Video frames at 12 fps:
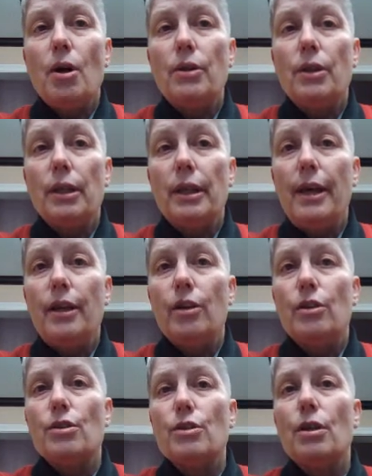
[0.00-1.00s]
are the
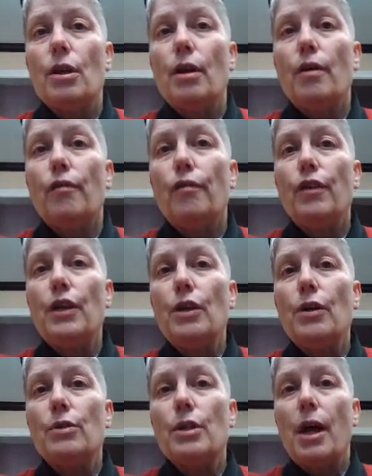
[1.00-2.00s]
letters.
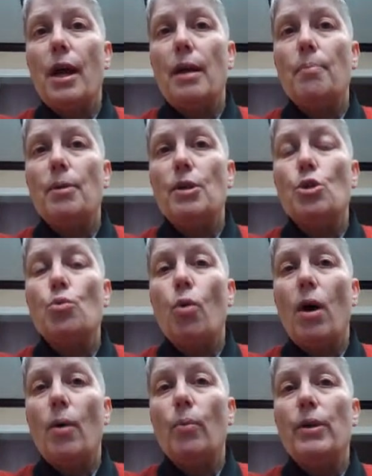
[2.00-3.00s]
Phenotype is
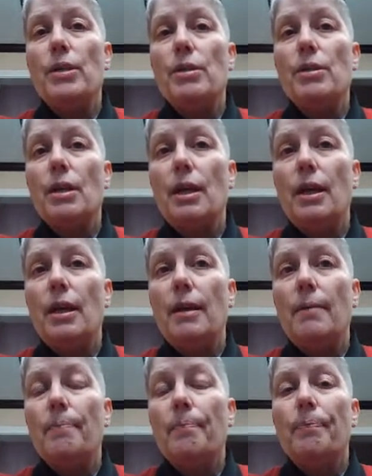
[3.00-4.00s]
what we see.